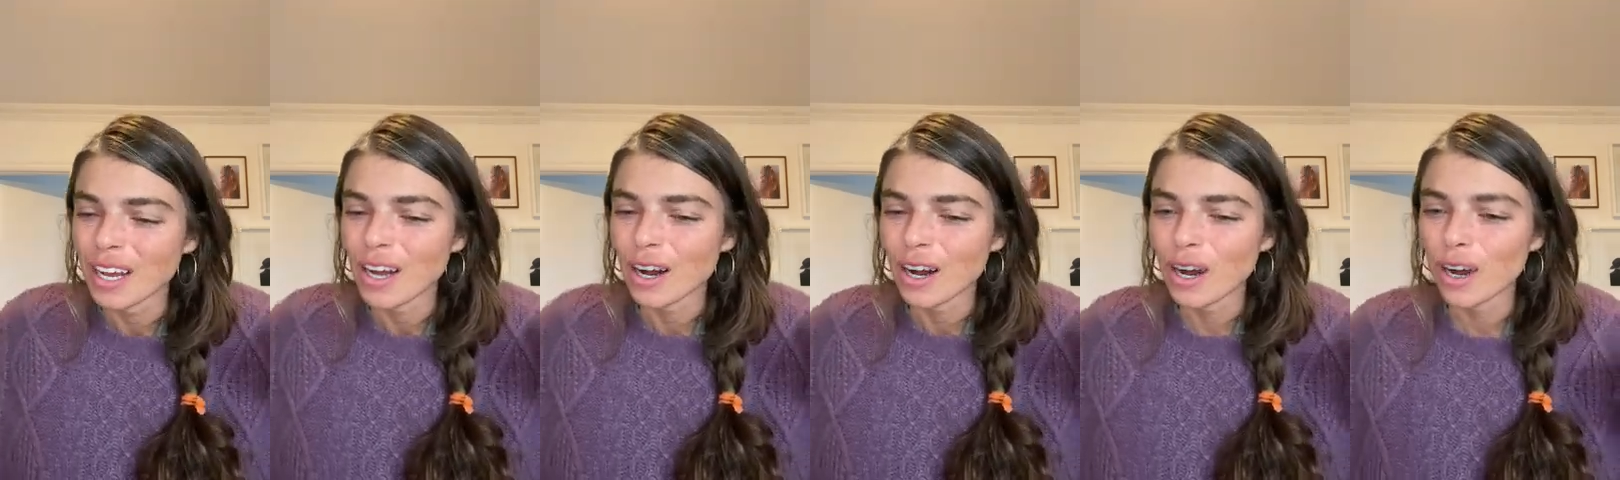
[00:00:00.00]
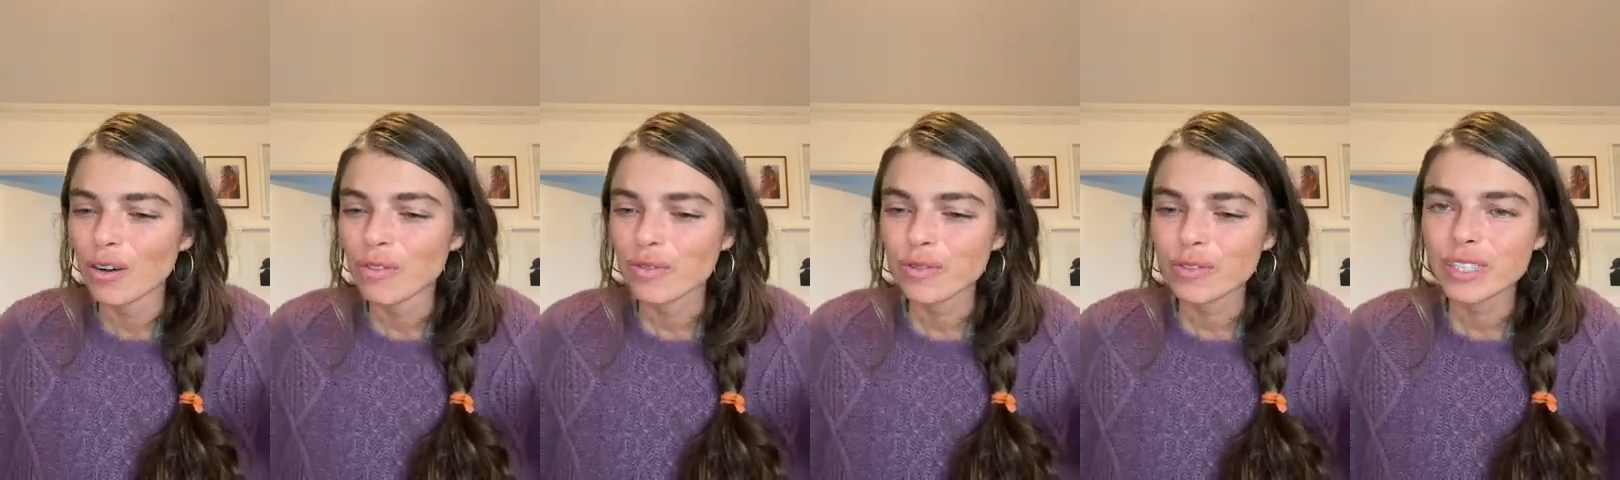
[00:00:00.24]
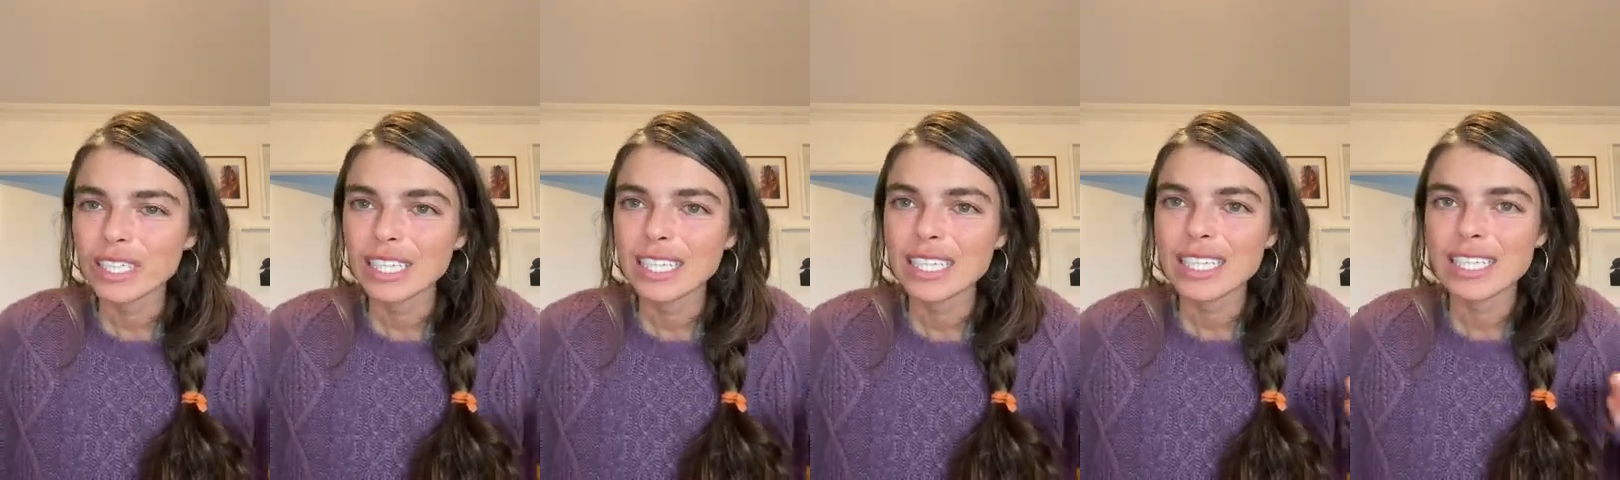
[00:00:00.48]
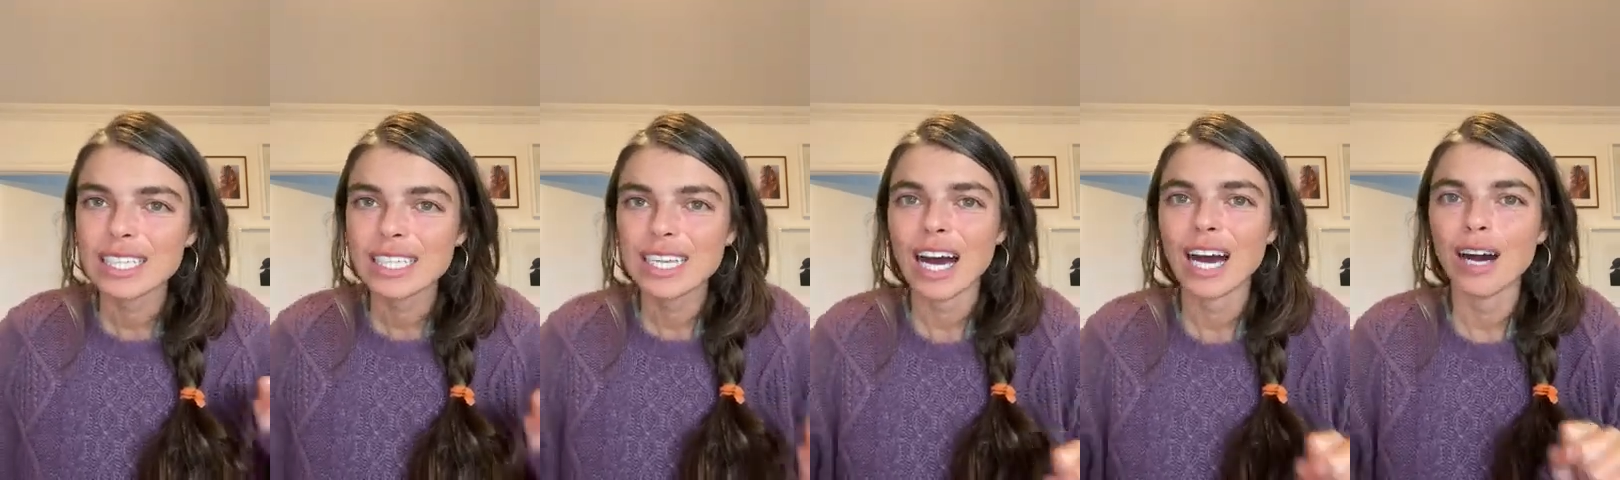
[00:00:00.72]
hopefully
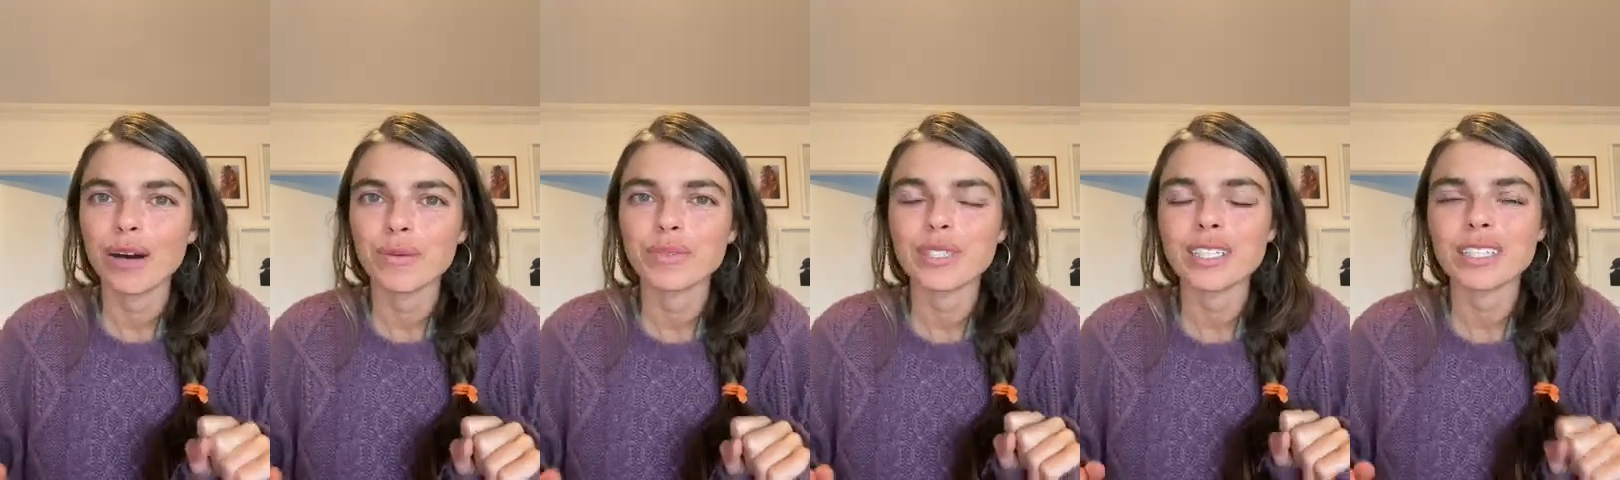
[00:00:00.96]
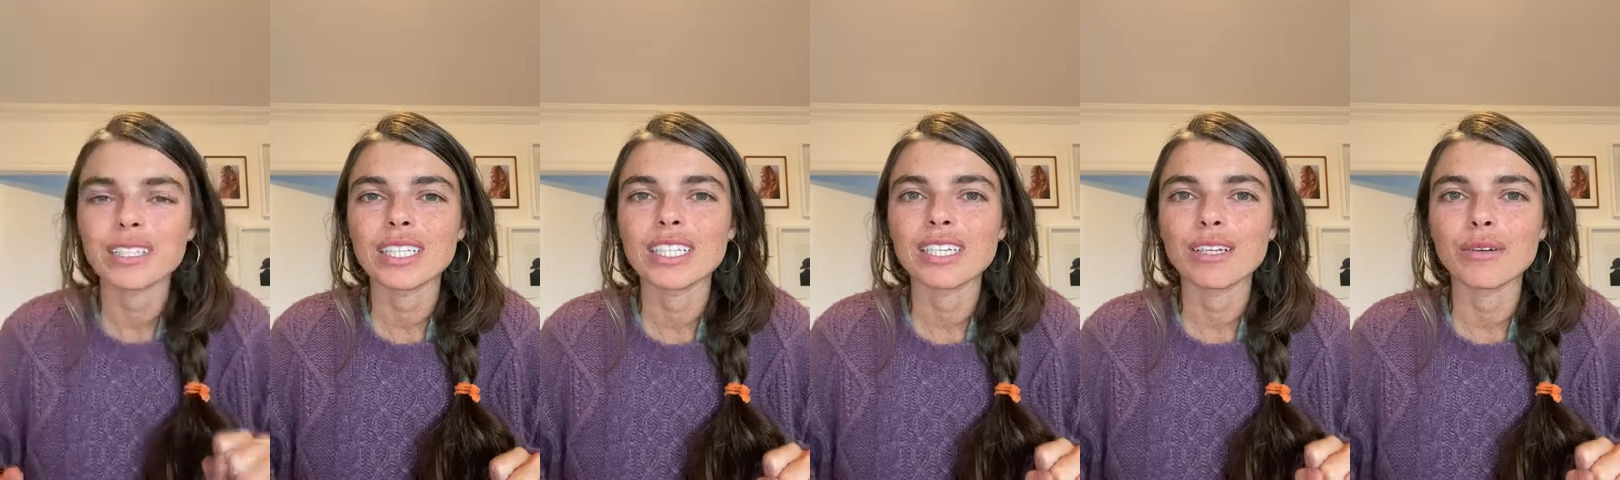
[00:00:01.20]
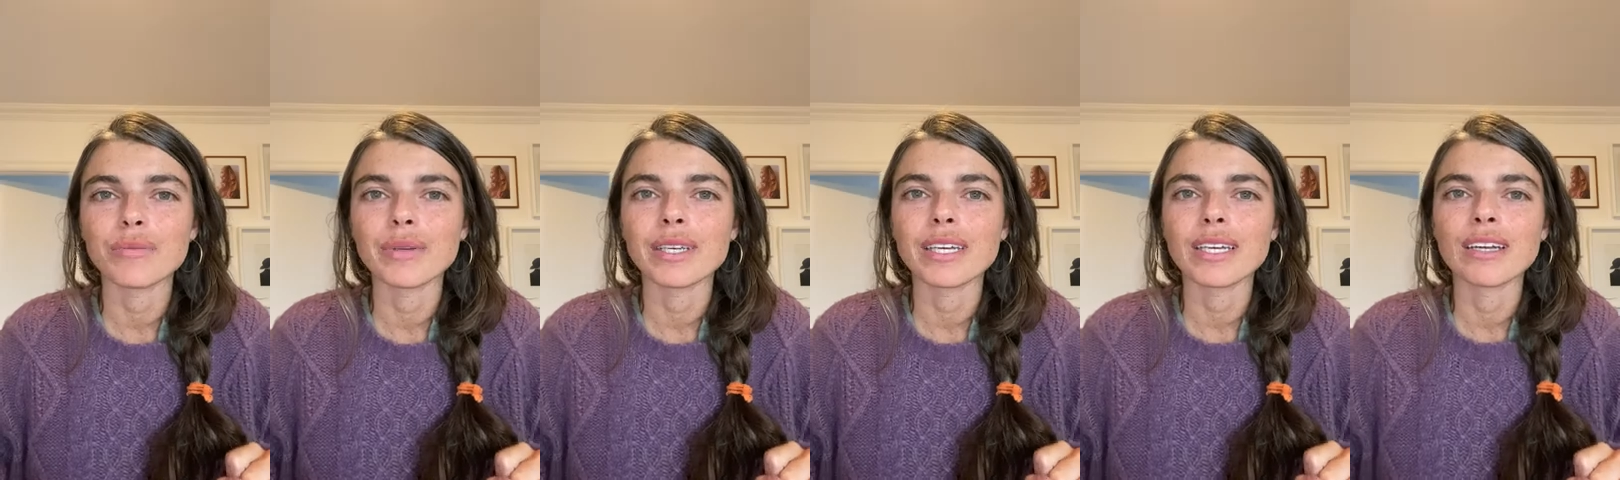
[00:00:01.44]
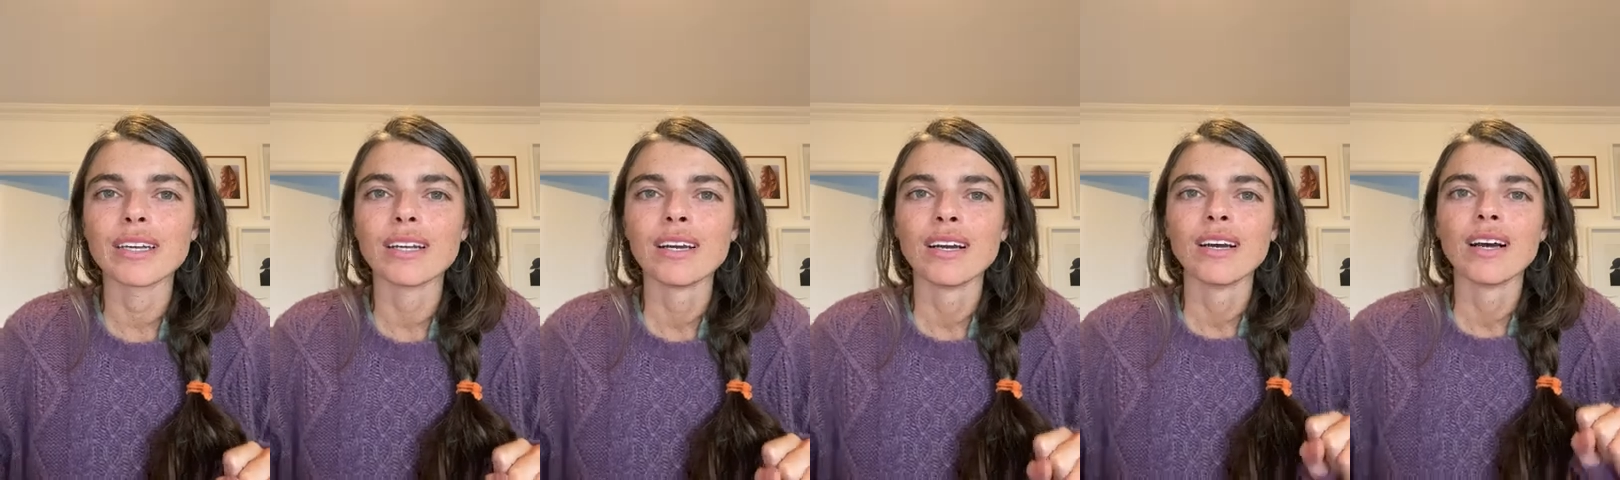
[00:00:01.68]
this helped a little
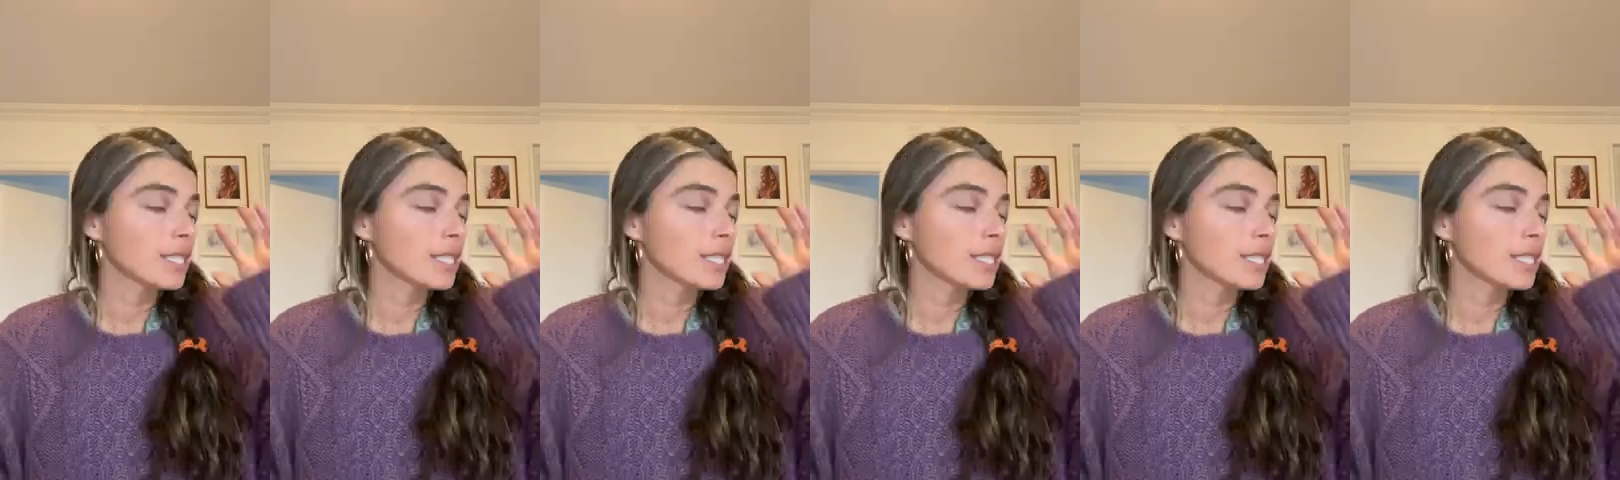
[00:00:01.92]
bit.